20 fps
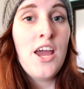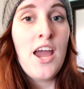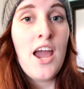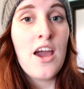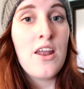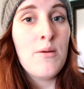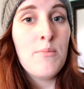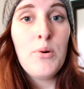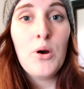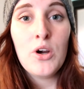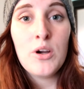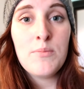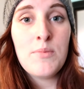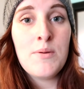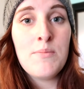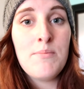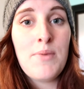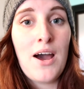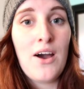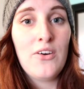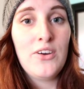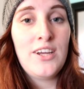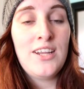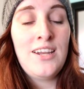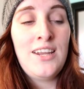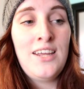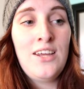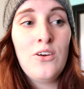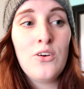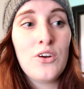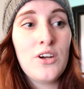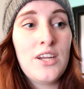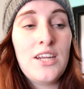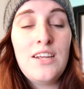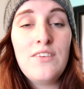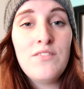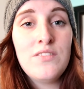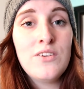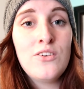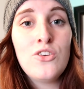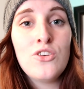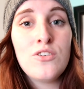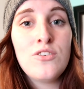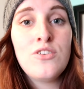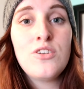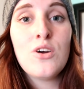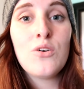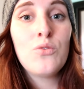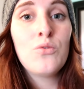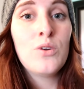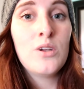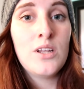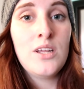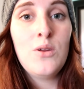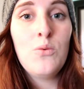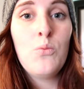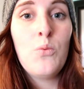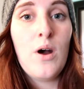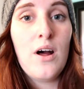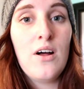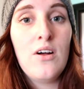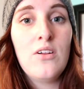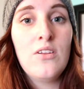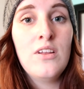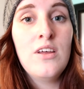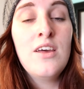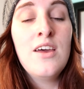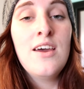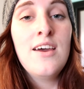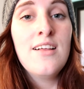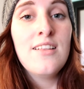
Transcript: an apartment balcony, or even just a really well